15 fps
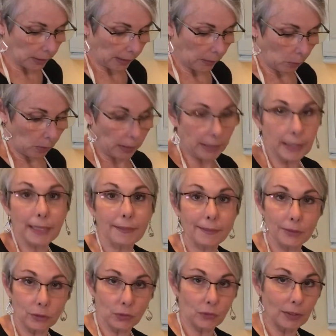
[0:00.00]
and I want to get
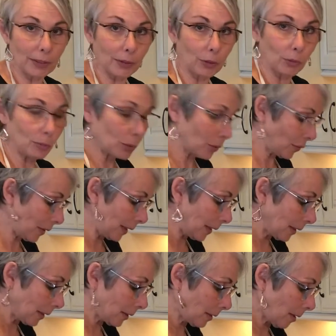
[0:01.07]
this video moving
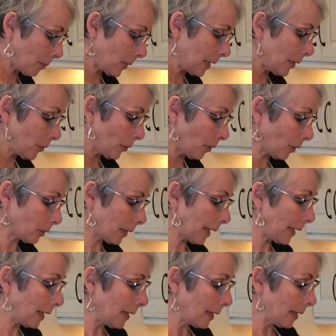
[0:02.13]
and not be here all
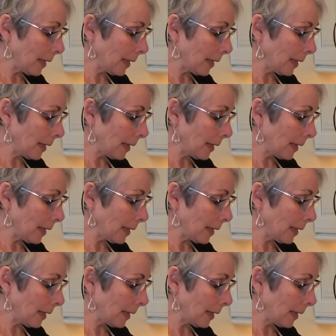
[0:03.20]
day.